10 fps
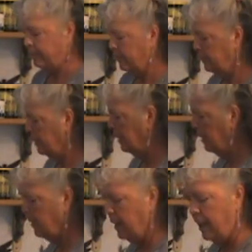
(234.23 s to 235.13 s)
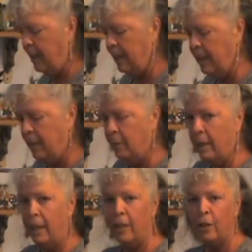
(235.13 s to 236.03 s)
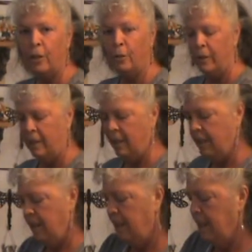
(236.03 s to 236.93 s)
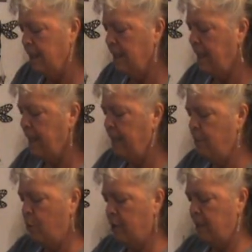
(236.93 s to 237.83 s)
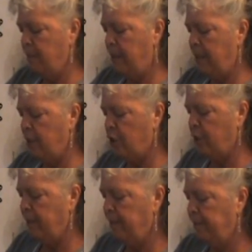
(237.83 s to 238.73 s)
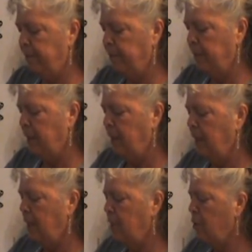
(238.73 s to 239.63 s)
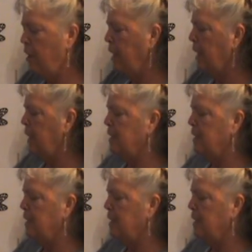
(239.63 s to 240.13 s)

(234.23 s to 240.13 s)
Okay, and then what I do is I add more spinach. I try and get